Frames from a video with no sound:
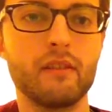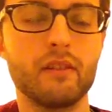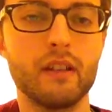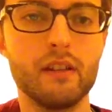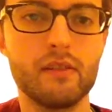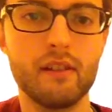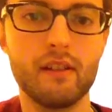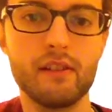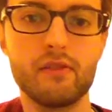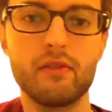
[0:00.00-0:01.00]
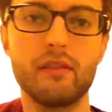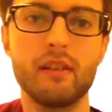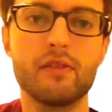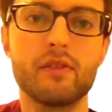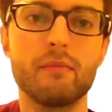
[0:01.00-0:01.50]
Okay, so now let's do
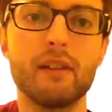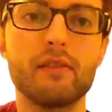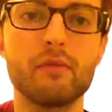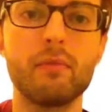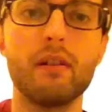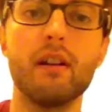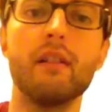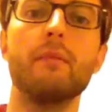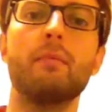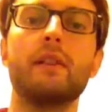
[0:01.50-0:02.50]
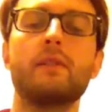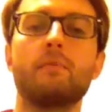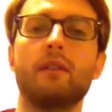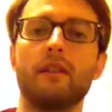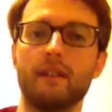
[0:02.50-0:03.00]
the instrumental part, the bridge
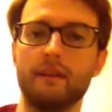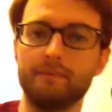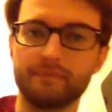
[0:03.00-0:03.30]
part there,